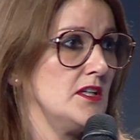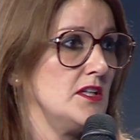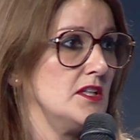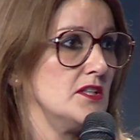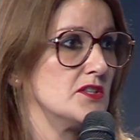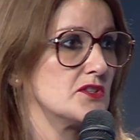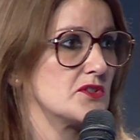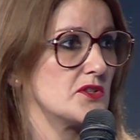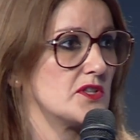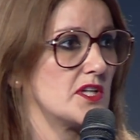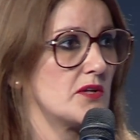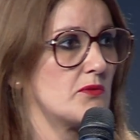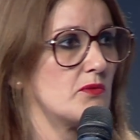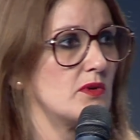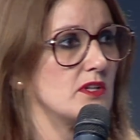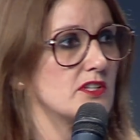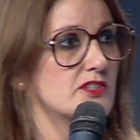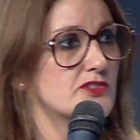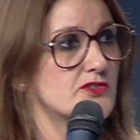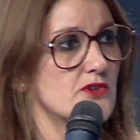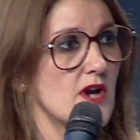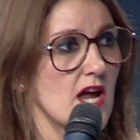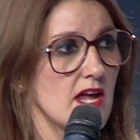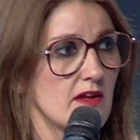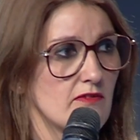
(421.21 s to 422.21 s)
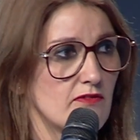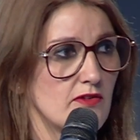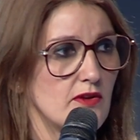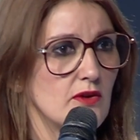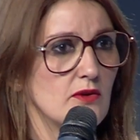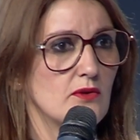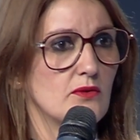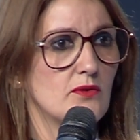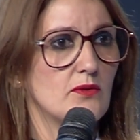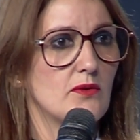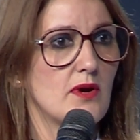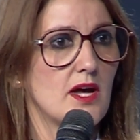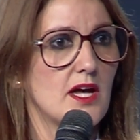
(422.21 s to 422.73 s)
So they will drive
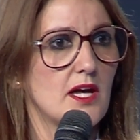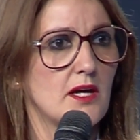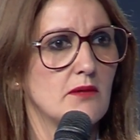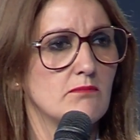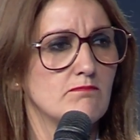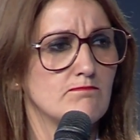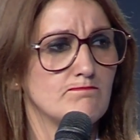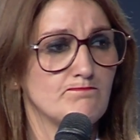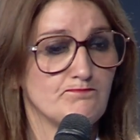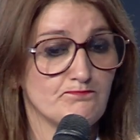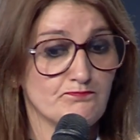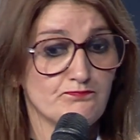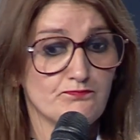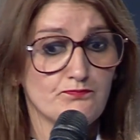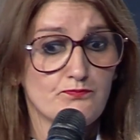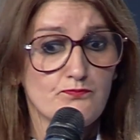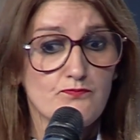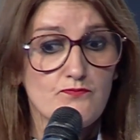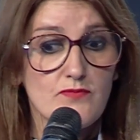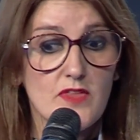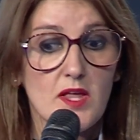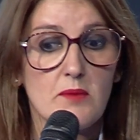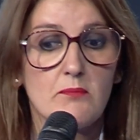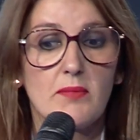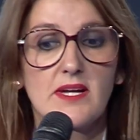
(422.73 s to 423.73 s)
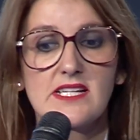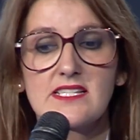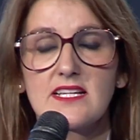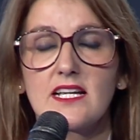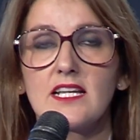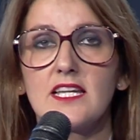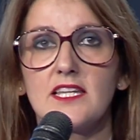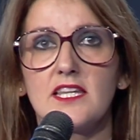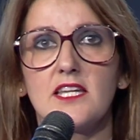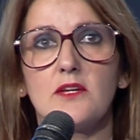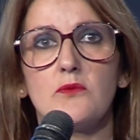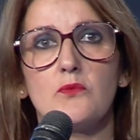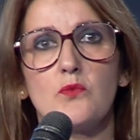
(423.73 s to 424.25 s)
you, basically
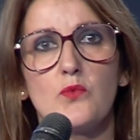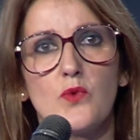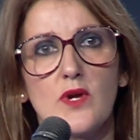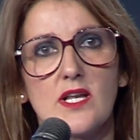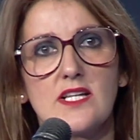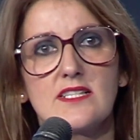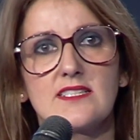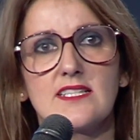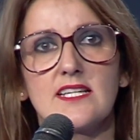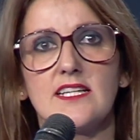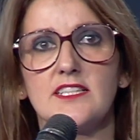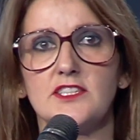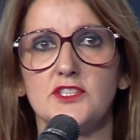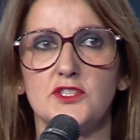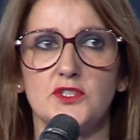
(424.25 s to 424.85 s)
they will send